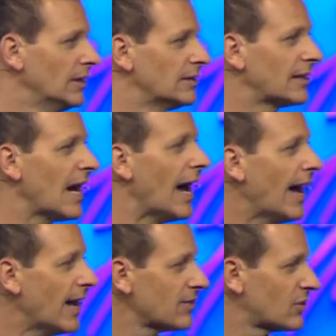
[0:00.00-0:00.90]
The guy
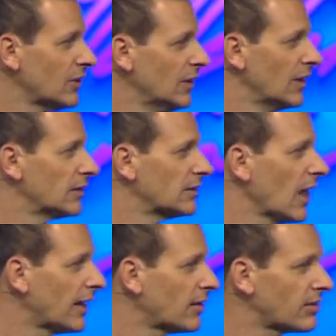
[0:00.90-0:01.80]
has,
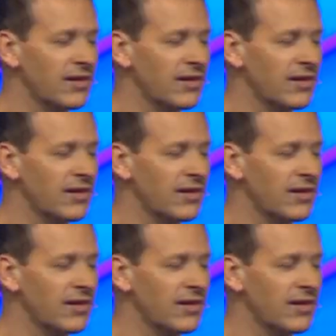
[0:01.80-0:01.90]
like,